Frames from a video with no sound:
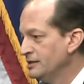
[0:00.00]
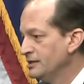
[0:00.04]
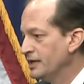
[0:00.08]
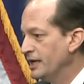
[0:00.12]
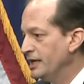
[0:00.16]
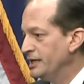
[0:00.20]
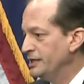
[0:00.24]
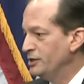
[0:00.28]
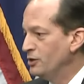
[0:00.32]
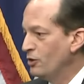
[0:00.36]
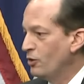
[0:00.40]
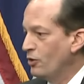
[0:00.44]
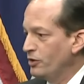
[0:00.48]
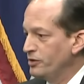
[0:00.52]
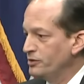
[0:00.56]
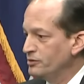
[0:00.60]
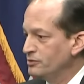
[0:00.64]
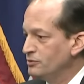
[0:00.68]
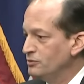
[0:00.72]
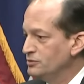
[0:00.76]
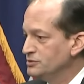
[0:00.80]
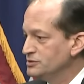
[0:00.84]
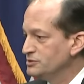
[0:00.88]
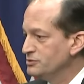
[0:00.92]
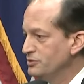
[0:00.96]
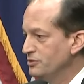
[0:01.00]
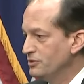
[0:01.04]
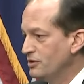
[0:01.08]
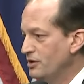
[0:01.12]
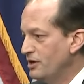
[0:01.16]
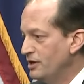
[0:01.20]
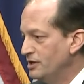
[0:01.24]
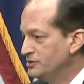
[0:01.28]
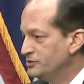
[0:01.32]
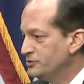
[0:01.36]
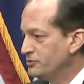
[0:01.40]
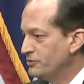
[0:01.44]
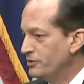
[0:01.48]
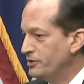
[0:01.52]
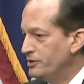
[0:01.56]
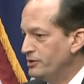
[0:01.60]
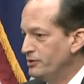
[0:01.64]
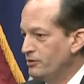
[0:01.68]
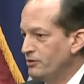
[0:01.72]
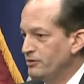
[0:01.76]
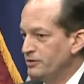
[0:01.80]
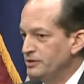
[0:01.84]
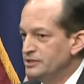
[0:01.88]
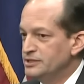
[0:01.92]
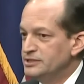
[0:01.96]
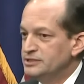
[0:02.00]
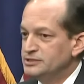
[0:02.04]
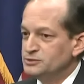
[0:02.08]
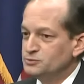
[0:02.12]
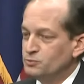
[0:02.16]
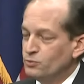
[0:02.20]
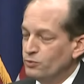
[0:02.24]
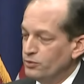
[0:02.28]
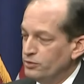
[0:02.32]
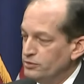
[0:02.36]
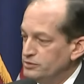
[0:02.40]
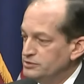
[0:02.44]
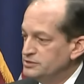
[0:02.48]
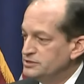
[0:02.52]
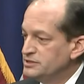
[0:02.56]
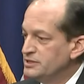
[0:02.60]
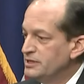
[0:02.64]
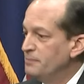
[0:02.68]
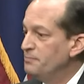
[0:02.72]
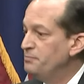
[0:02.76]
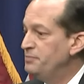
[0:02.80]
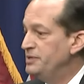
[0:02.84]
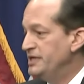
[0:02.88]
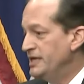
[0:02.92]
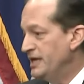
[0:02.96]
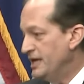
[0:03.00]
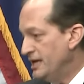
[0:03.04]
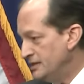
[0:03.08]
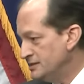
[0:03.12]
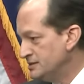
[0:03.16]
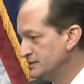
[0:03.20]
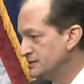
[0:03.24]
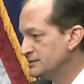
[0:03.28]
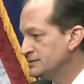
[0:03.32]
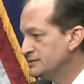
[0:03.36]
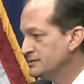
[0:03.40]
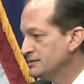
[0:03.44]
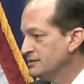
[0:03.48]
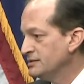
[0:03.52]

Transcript: Any articles to the contrary are, in his words, BS.